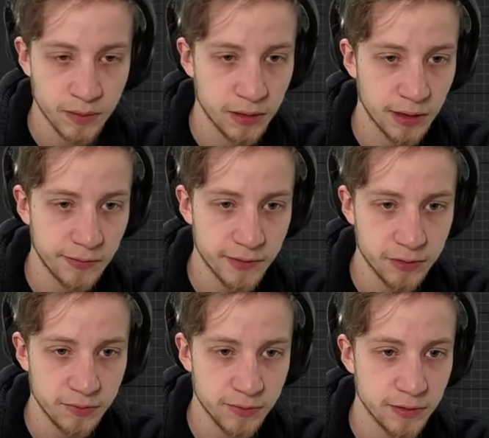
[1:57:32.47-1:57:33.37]
I
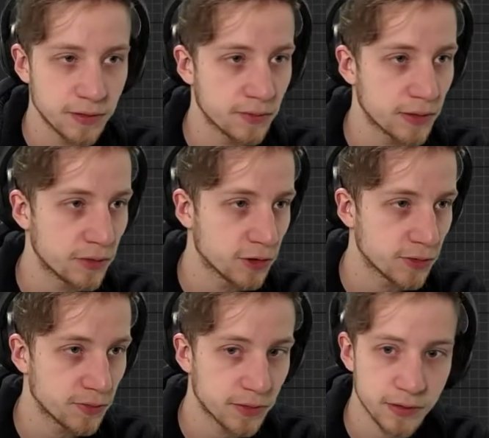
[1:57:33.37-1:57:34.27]
haven't used this node. I
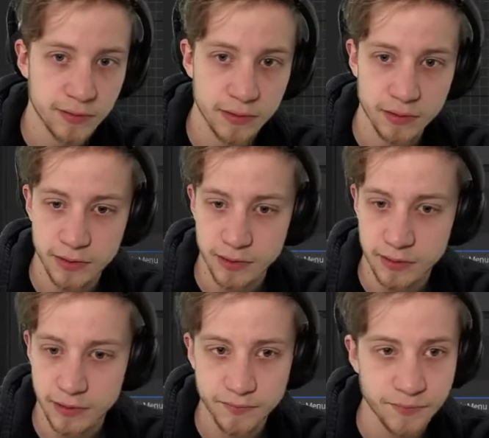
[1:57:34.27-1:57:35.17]
usually use the other one. So let's see.